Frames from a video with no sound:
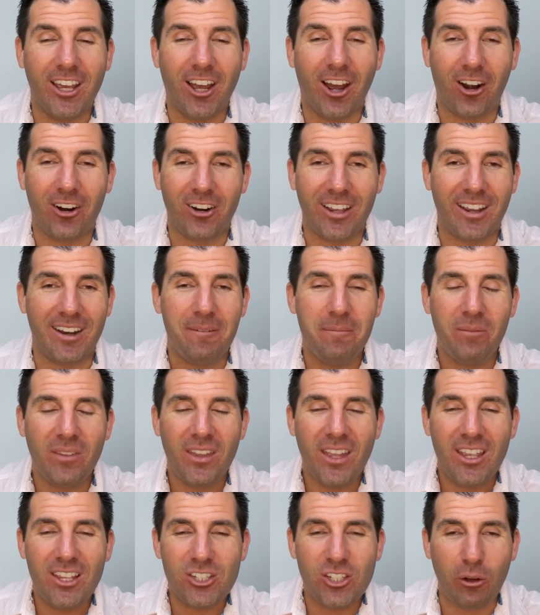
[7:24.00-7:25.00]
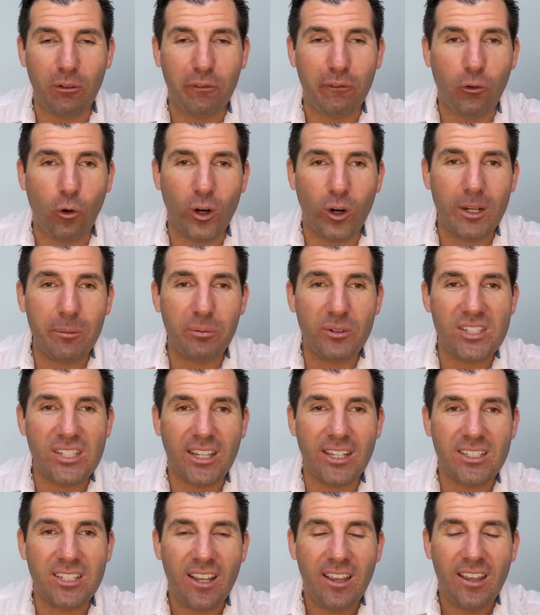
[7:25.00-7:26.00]
all right. So,
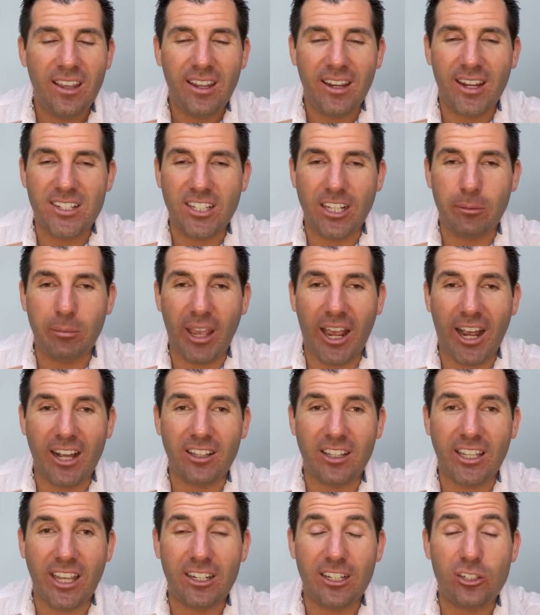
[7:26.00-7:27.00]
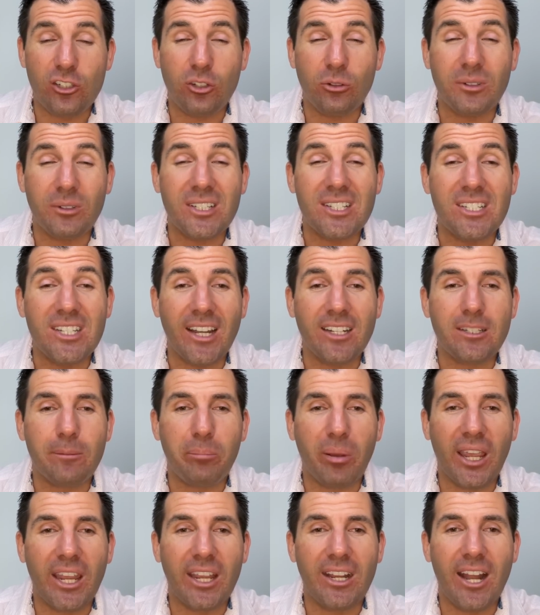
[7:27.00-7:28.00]
40% is going to be allocated to debt
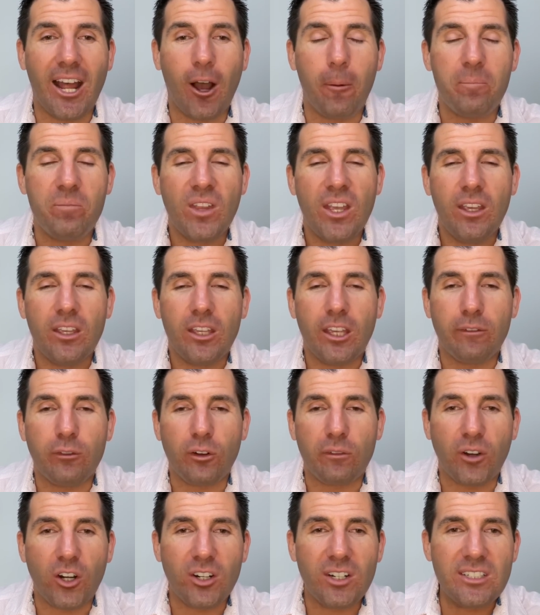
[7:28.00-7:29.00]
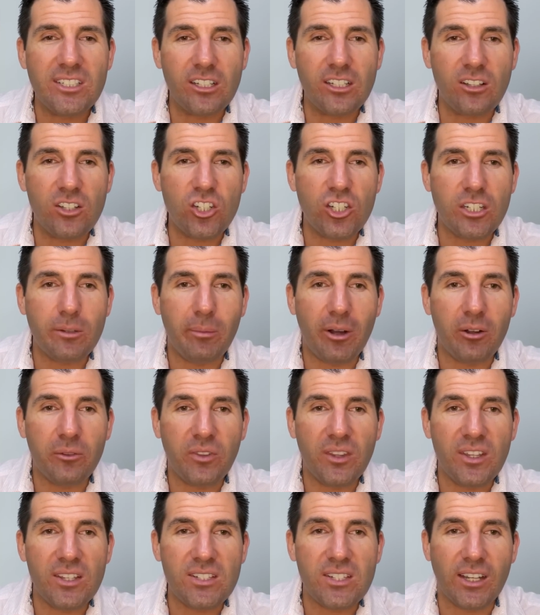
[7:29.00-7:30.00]
paydown. If you're very diligent about
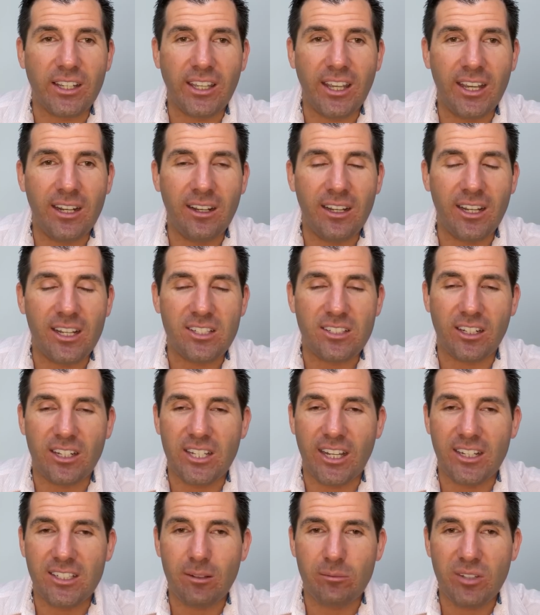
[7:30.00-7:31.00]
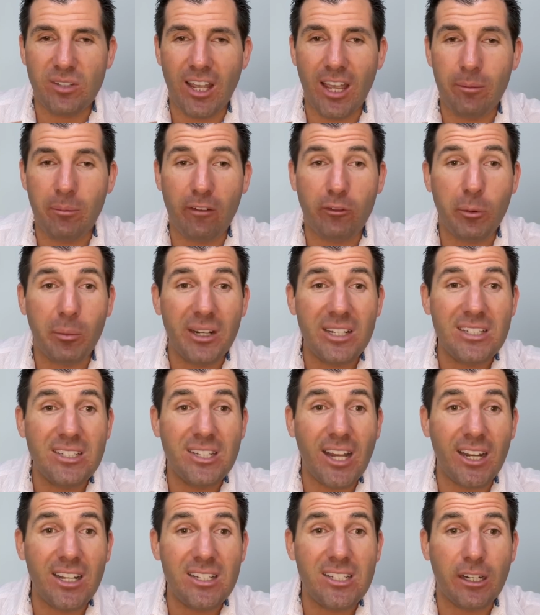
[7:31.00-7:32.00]
this, again, it's going to take some time. Everybody's
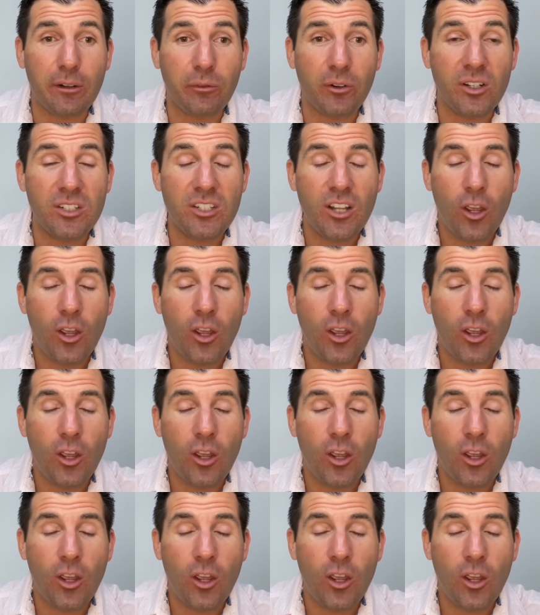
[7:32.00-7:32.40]
debt is different.